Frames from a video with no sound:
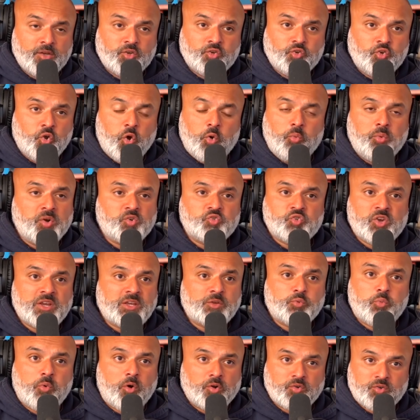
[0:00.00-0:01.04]
No one drinks
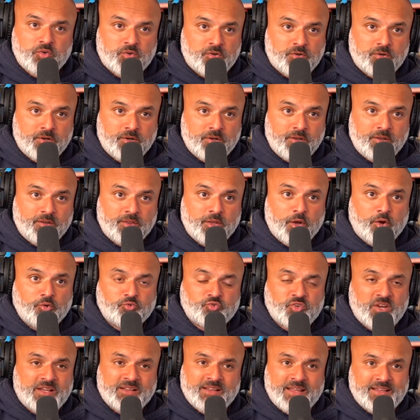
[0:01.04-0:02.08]
water. They all
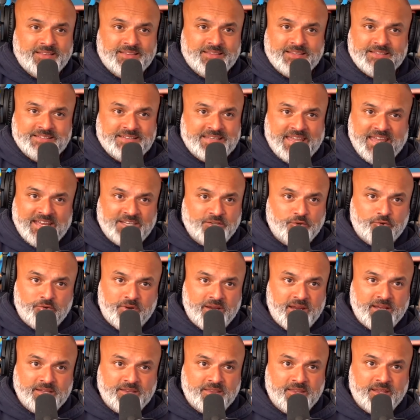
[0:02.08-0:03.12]
drink like this
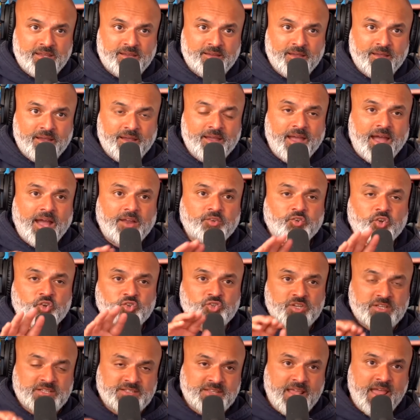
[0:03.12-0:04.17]
Gatorade thing. And not
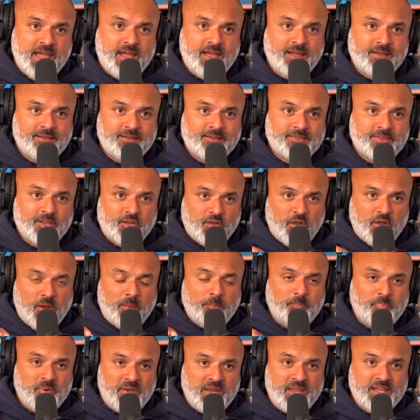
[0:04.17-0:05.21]
just that, the
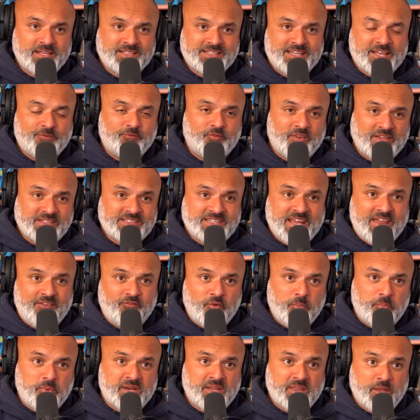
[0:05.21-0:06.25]
company has convinced
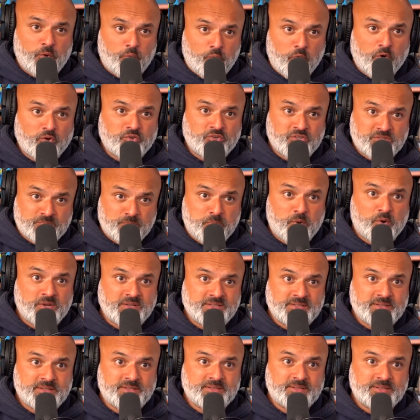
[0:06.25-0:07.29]
everybody that water is
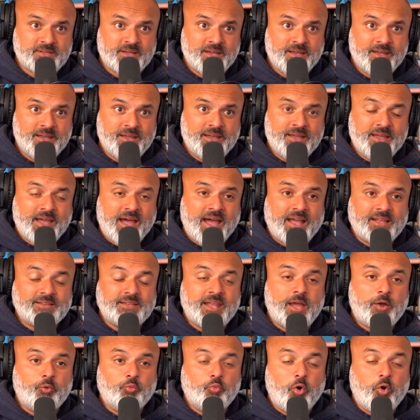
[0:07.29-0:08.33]
poisonous. And
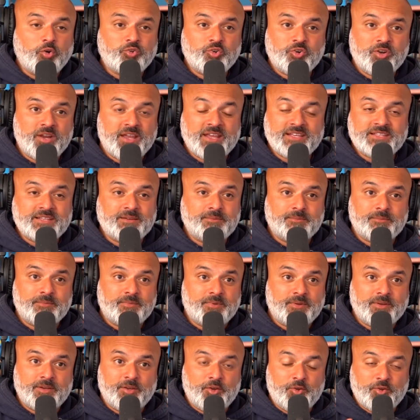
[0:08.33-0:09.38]
now water isn't
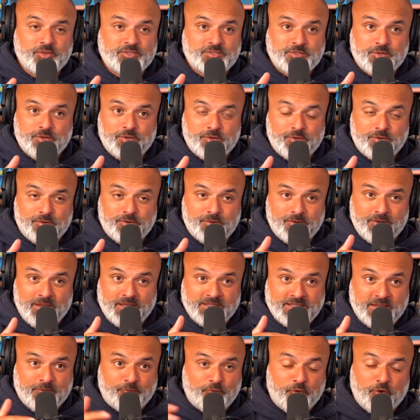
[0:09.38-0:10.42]
used
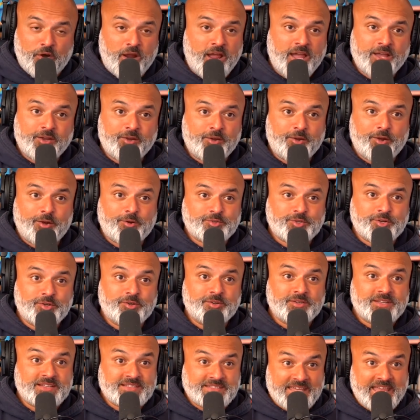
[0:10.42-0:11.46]
for agriculture.
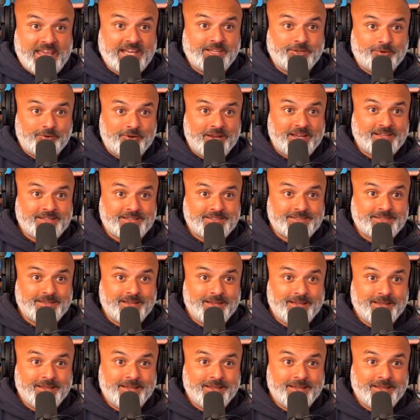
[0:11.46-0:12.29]
This Gatorade is.